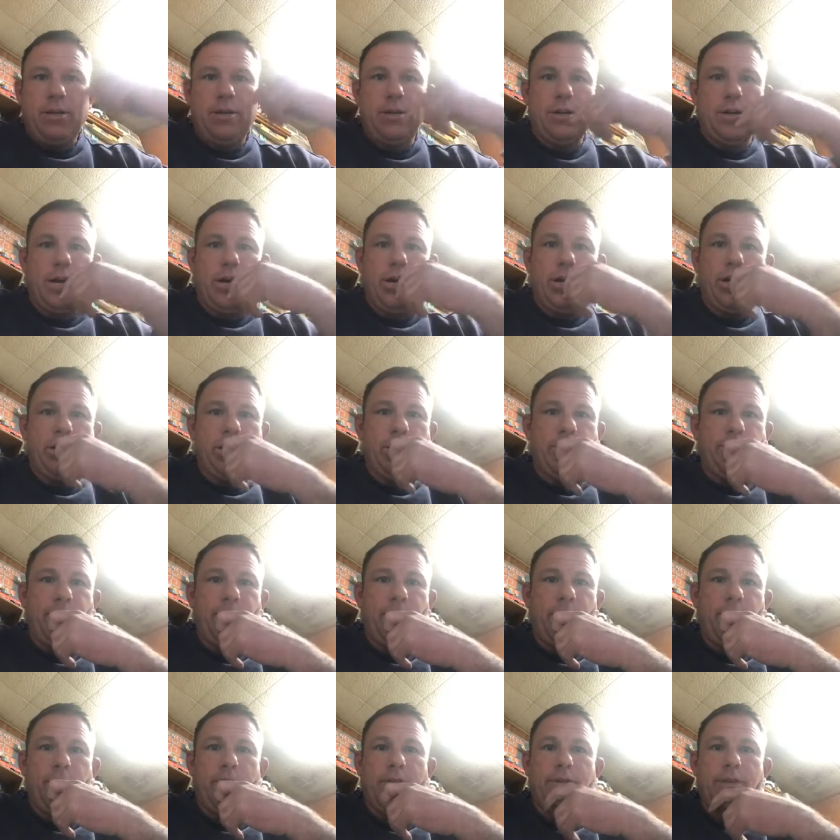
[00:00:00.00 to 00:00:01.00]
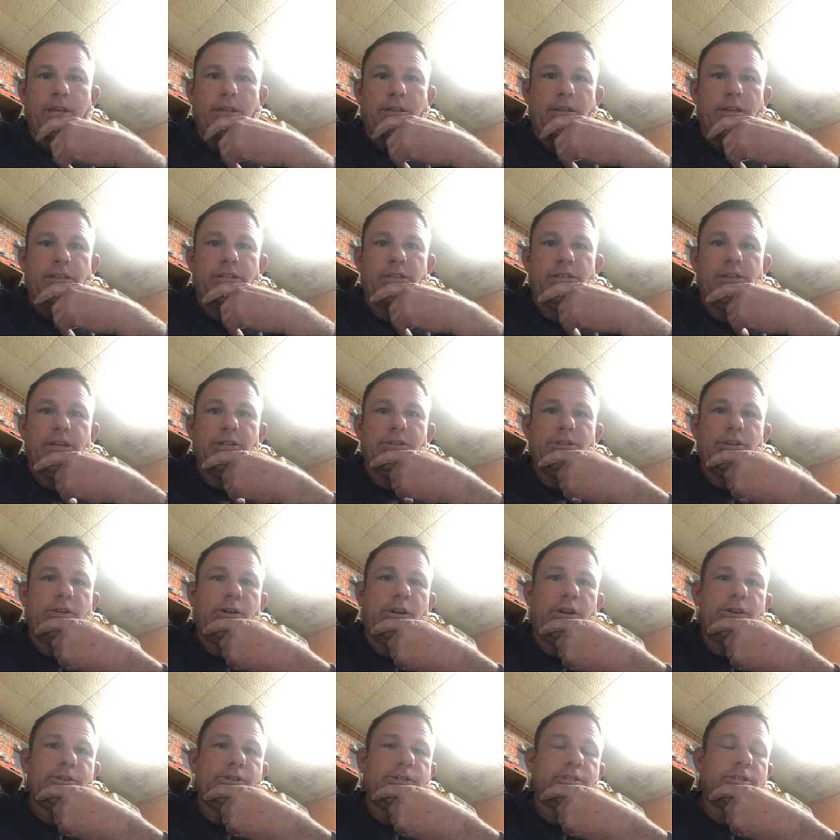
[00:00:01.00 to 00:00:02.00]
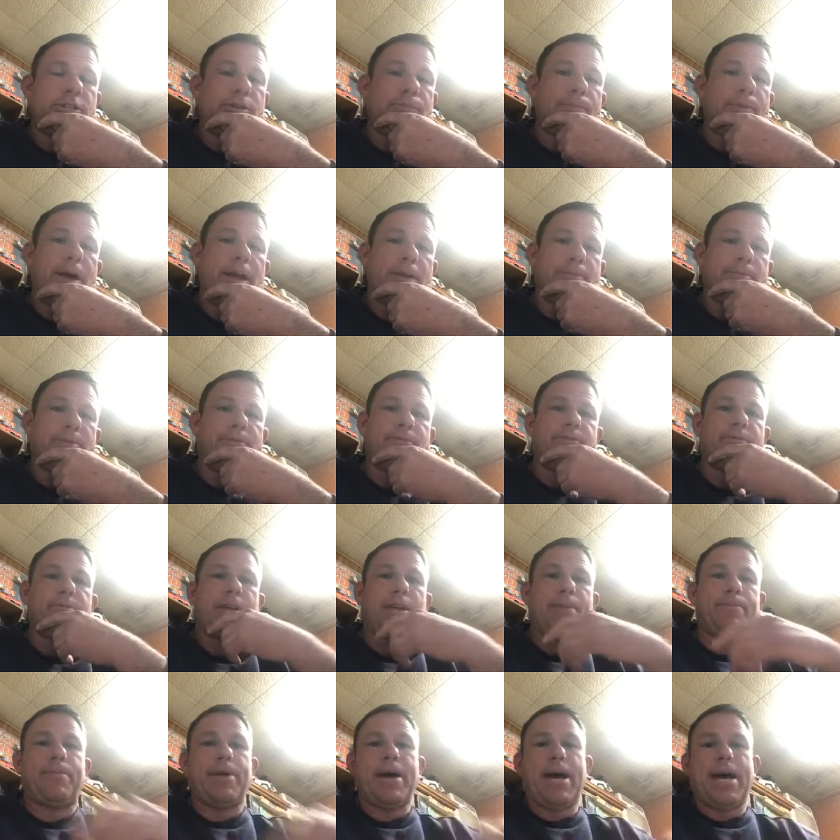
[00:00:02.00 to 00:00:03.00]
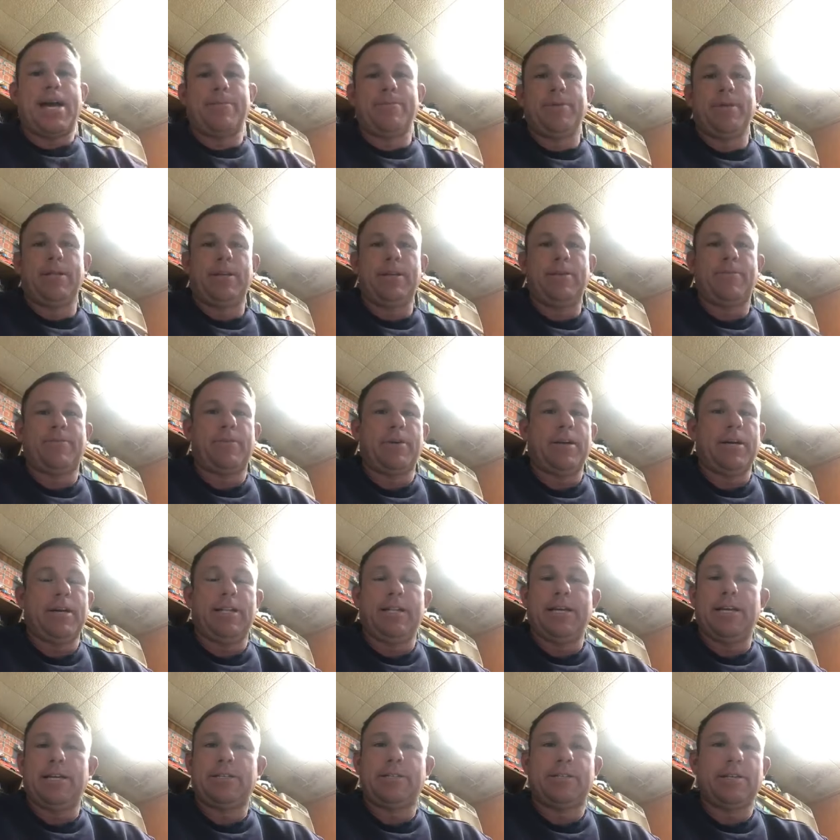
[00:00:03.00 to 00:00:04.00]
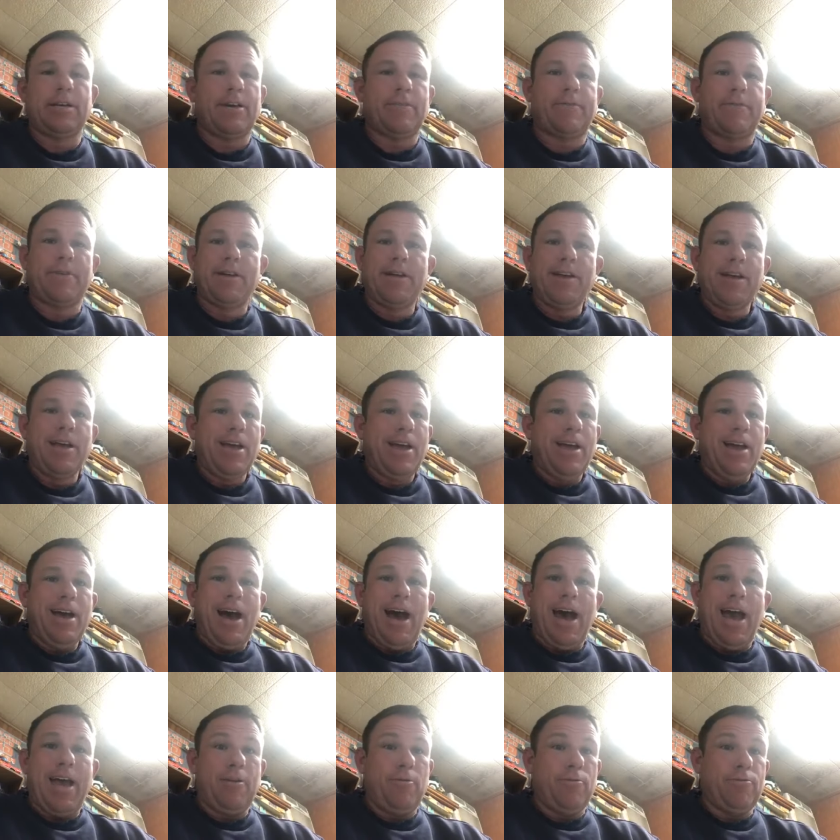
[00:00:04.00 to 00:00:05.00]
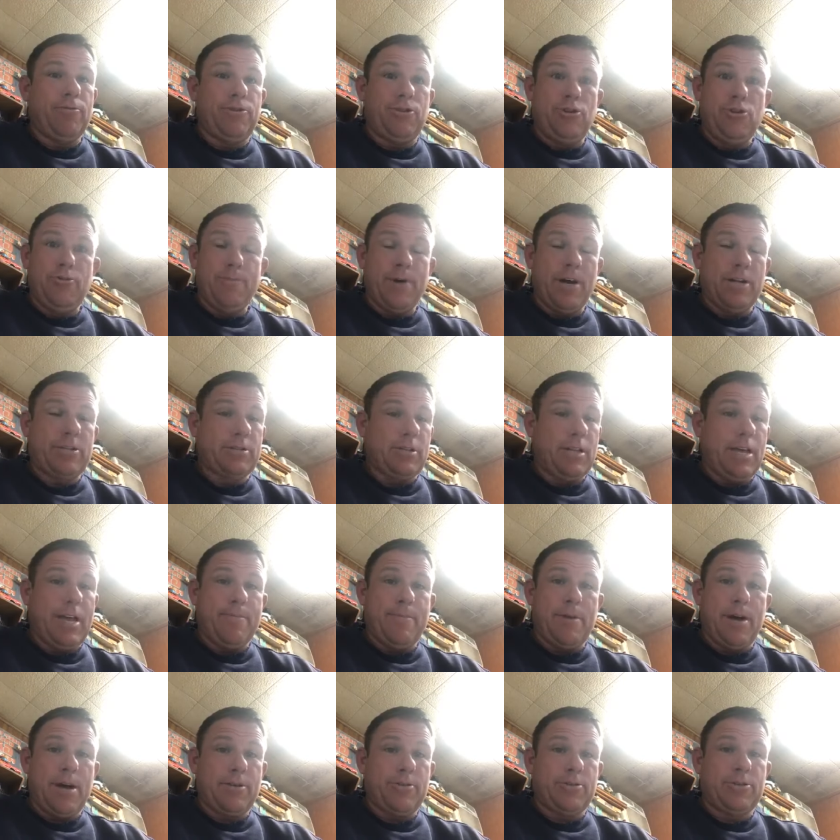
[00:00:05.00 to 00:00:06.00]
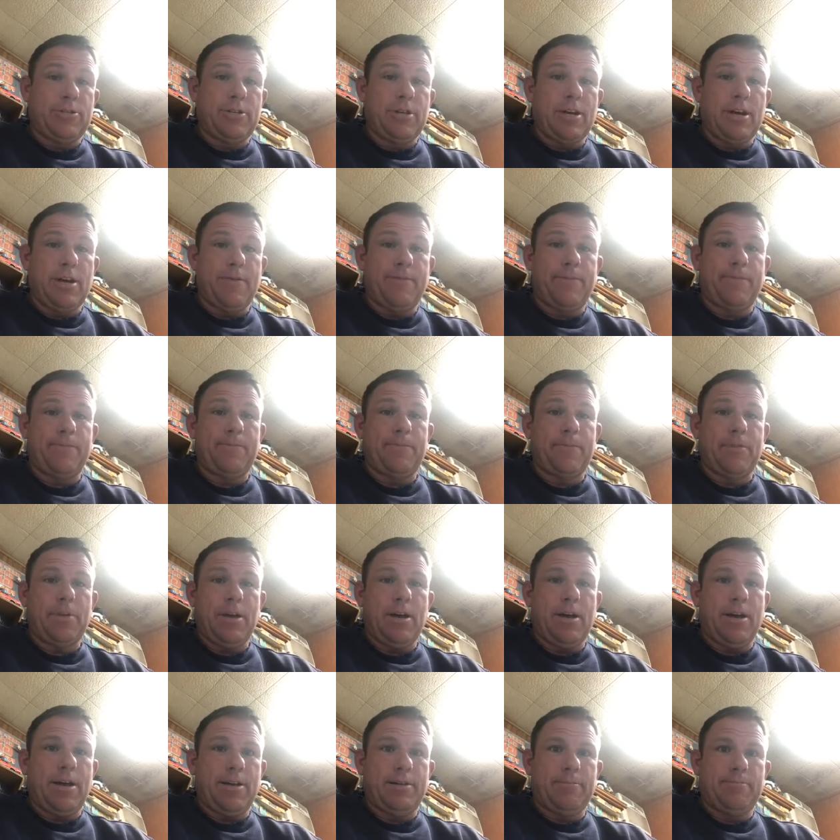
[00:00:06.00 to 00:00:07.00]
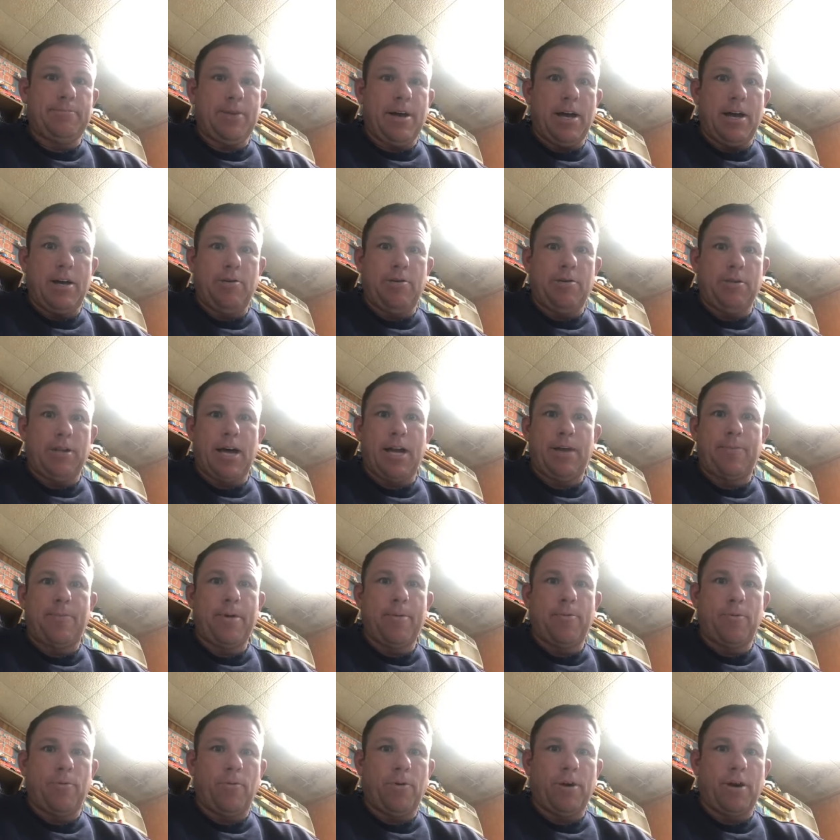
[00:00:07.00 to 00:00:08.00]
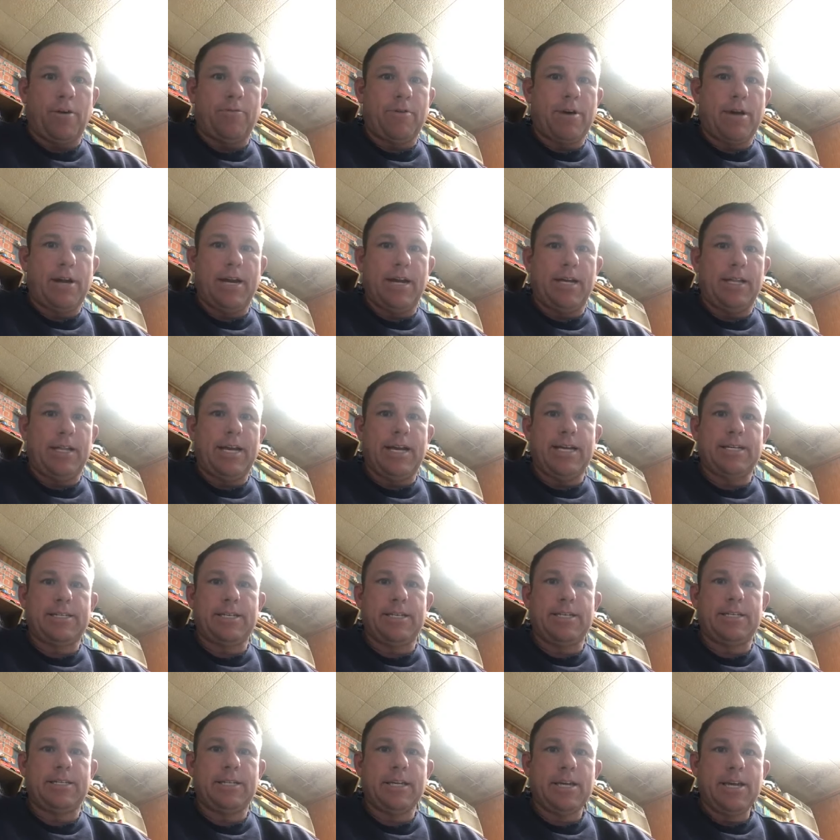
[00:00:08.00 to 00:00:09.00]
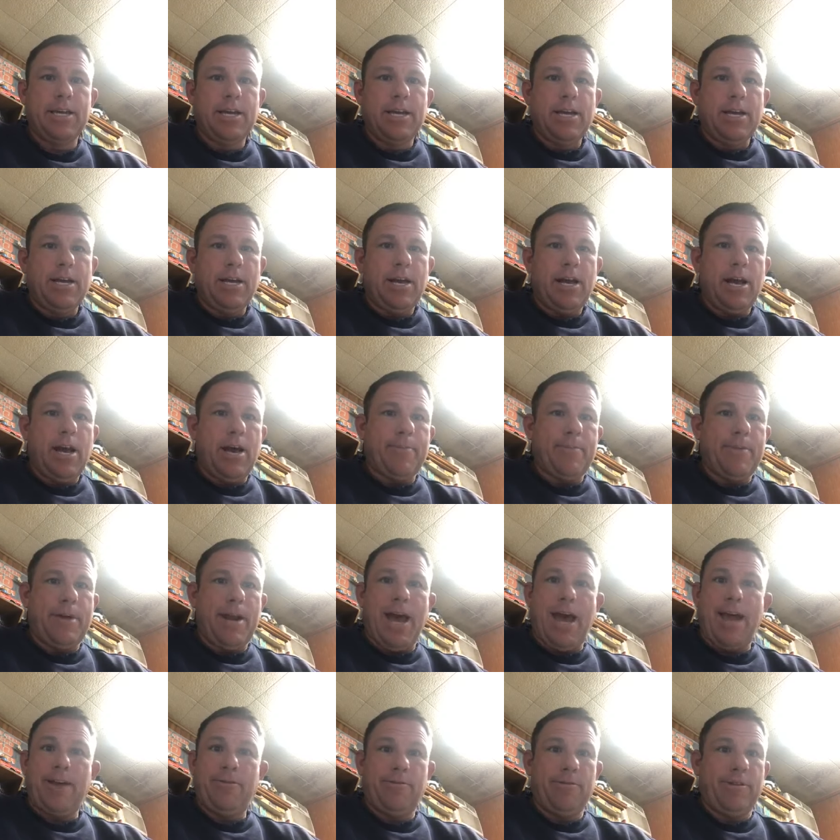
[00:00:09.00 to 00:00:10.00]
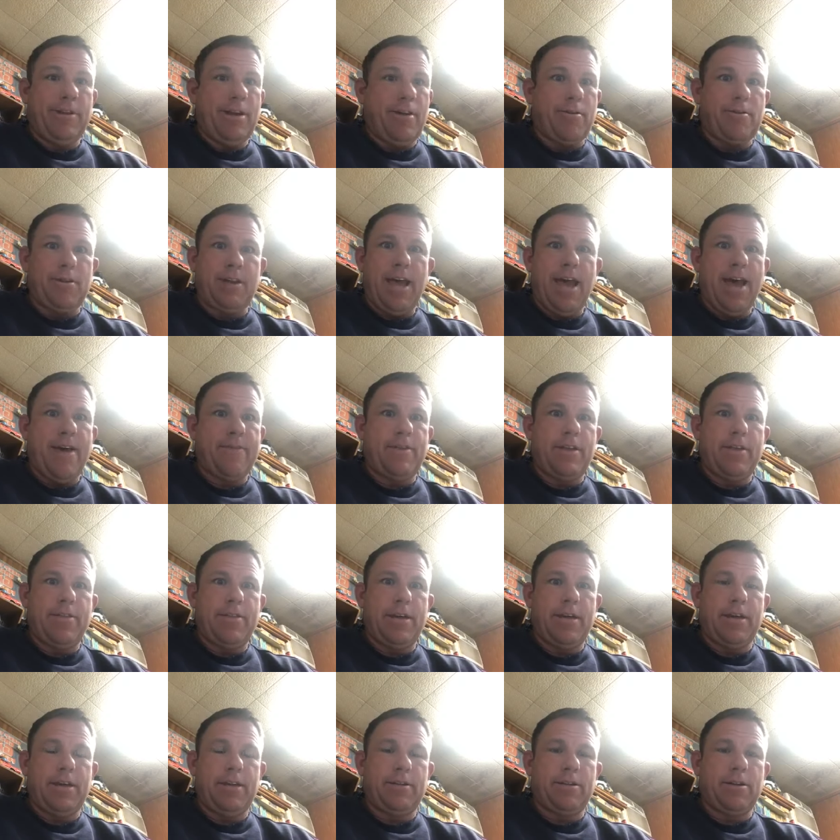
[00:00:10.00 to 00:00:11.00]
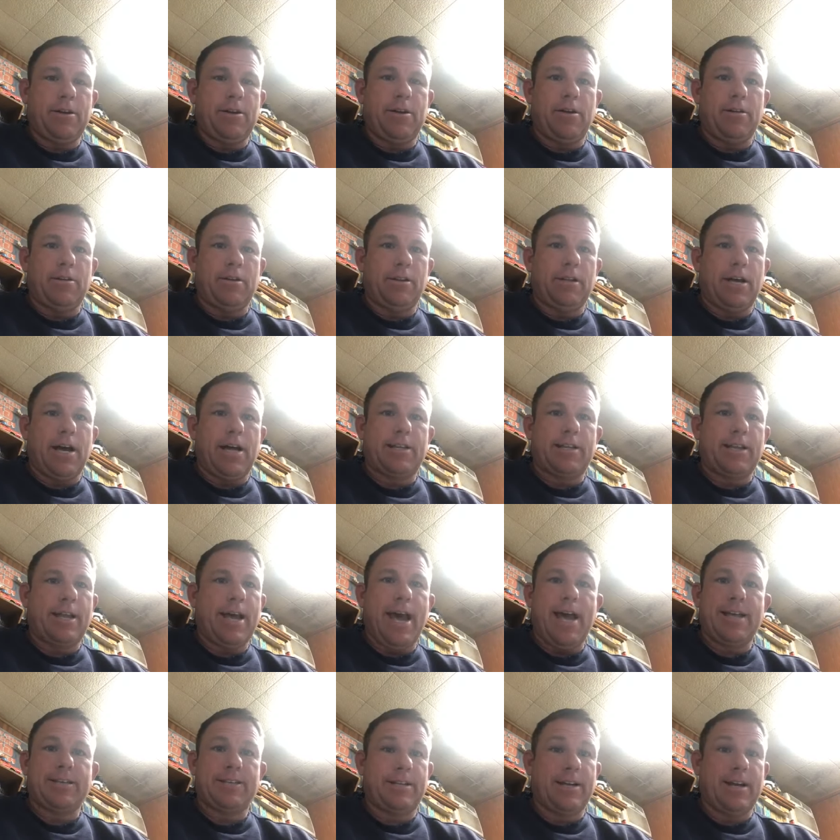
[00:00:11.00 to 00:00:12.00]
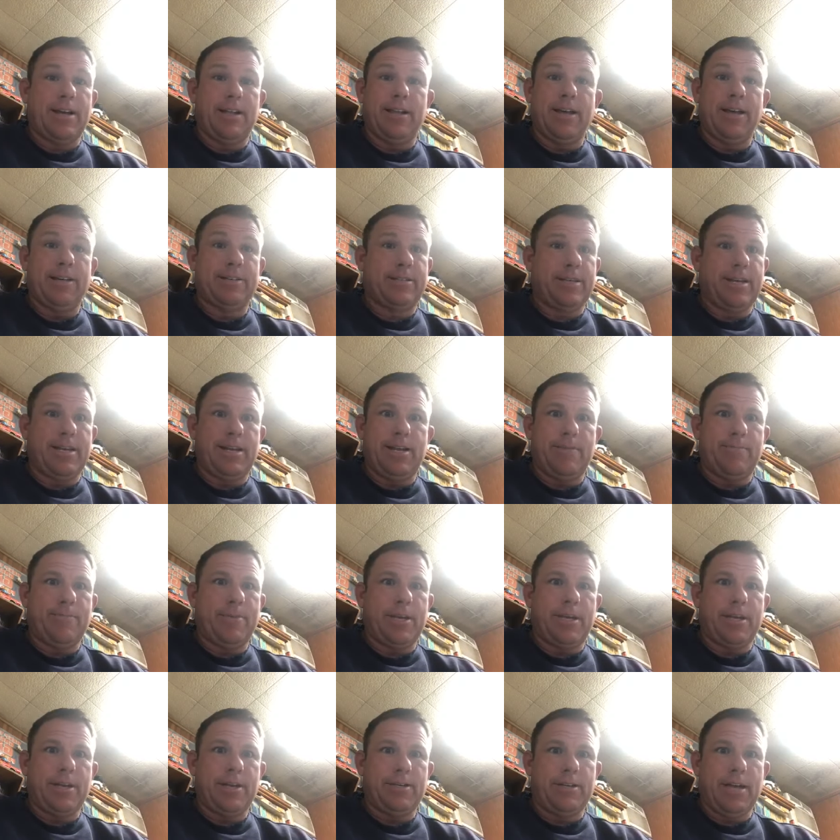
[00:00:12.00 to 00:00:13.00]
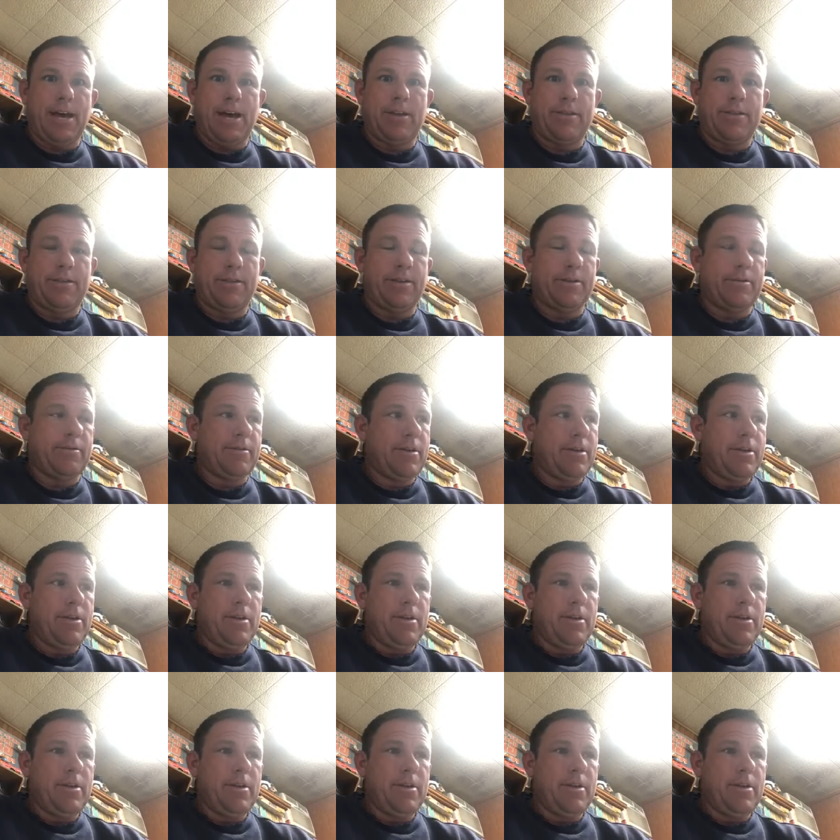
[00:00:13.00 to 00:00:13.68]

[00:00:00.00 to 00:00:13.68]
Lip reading: Know of anywhere that lists engine harnesses compatibility for LS stuff. I don't do much late model stuff. I know a lot of people want to run LSs, but I don't hardly have anything on the lot that has an LS in it, because out of the